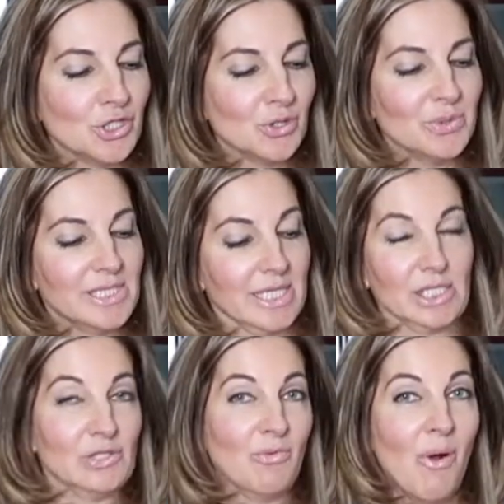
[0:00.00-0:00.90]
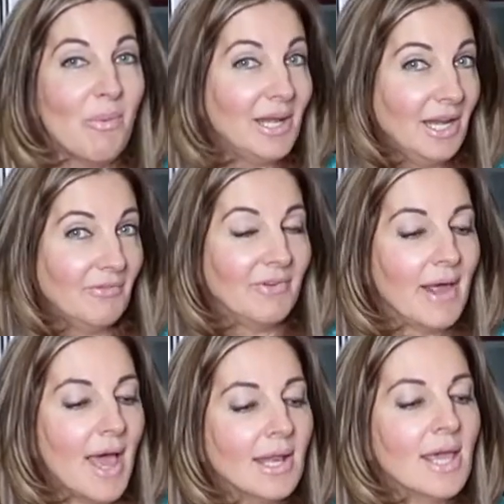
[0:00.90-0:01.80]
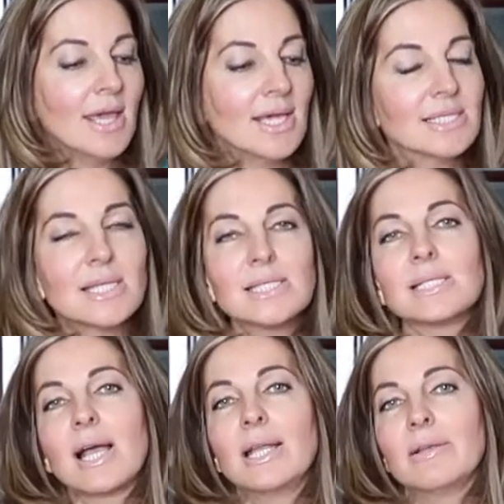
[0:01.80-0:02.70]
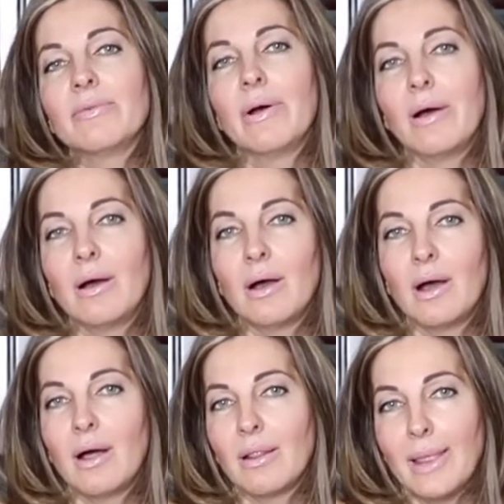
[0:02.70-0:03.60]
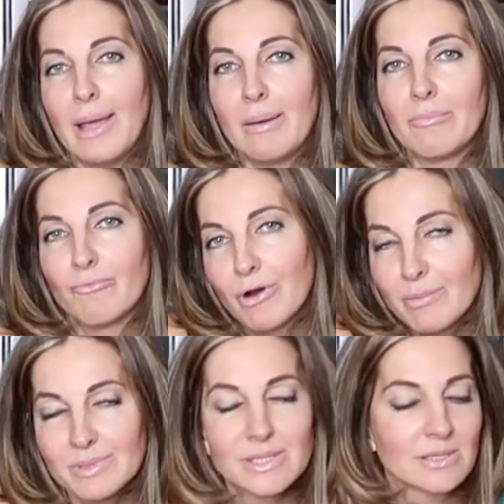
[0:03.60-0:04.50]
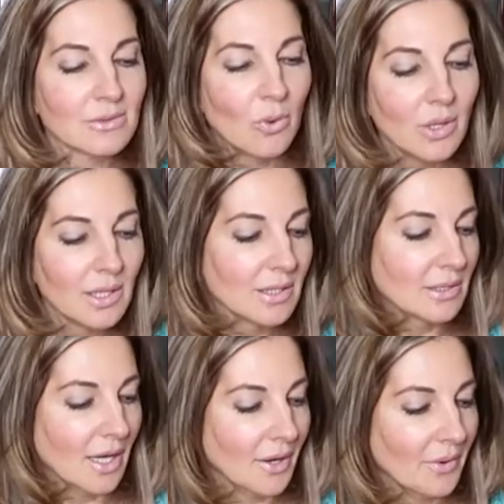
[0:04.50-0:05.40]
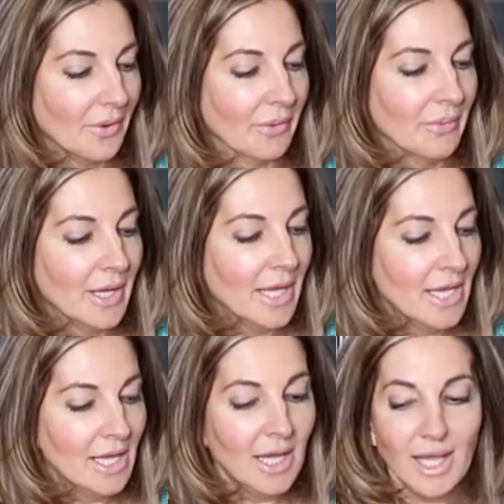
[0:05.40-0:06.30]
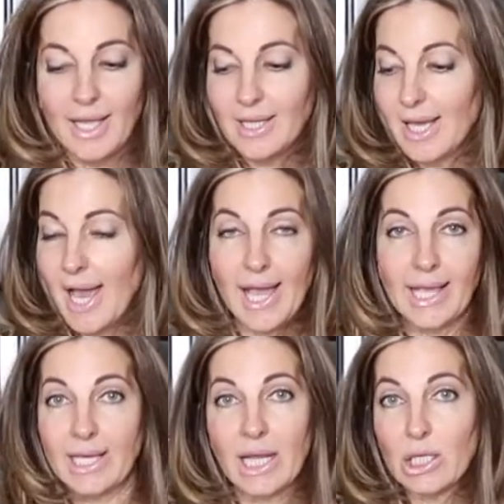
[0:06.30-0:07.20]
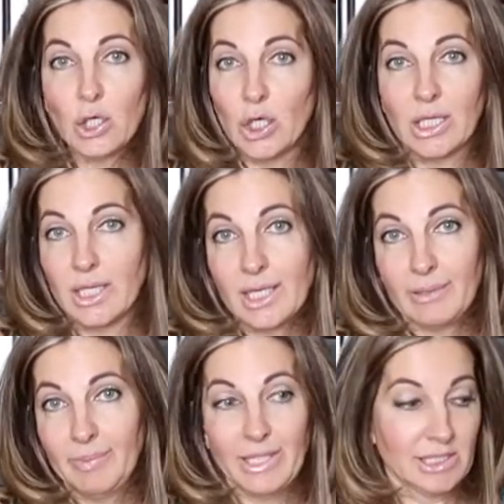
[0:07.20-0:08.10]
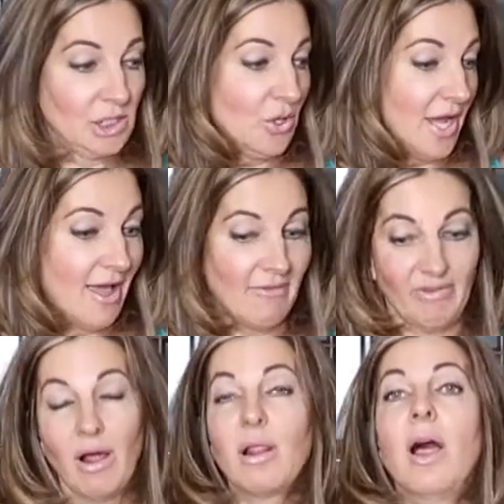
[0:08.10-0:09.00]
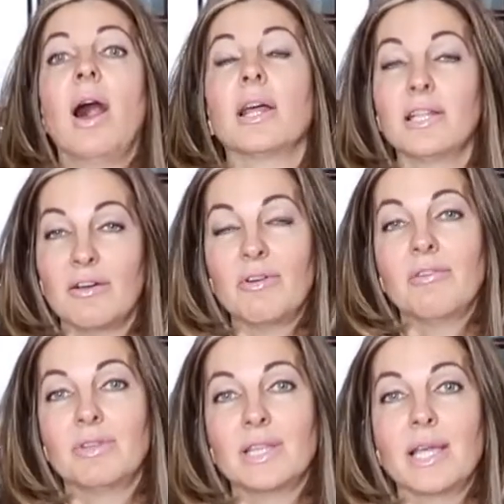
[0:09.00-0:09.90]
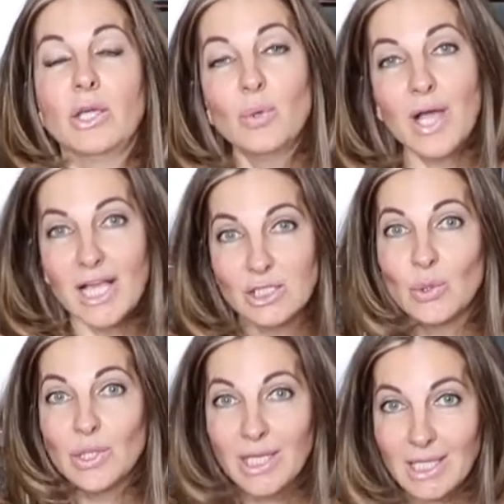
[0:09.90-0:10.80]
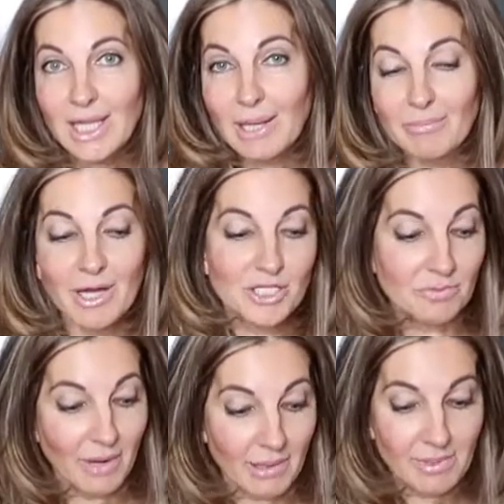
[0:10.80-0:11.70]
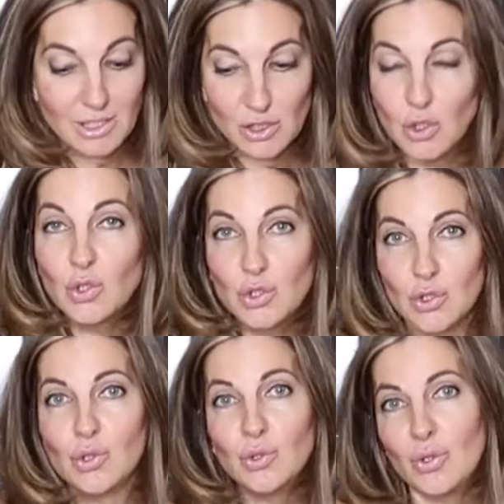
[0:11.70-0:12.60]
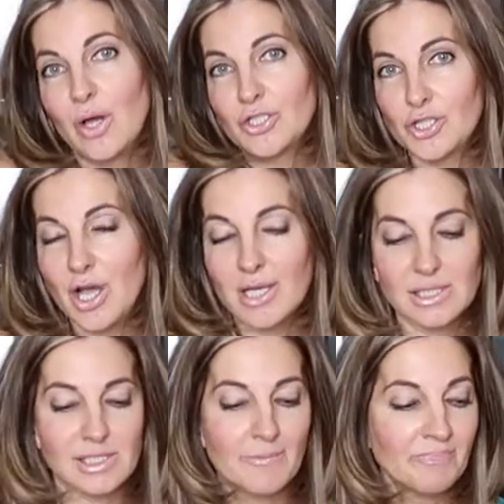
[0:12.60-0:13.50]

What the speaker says: juicy. So what we need for that is this kind of a lamb ribs, call it, I don't know. And yeah, I cannot cook a little bit, so I have a lot of everything. You guys don't need that much, maybe. So you adjust.